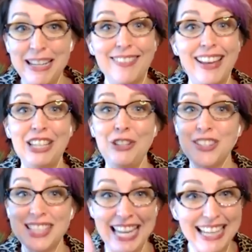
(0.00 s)
Like, you just
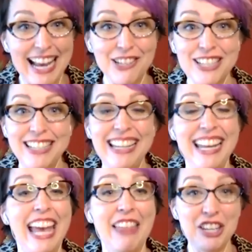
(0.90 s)
take action
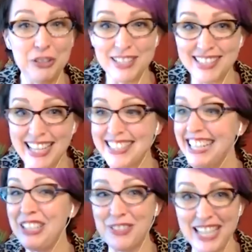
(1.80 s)
and then you assess it
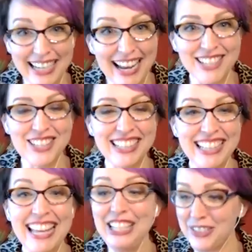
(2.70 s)
and you take action
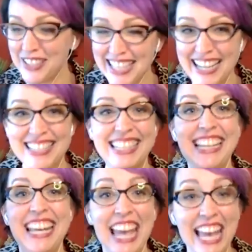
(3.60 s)
again, you assess it
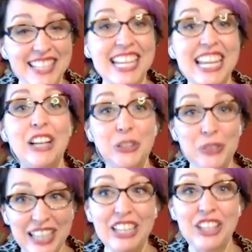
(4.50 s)
until you
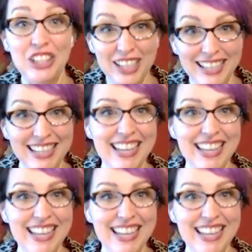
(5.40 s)
get good.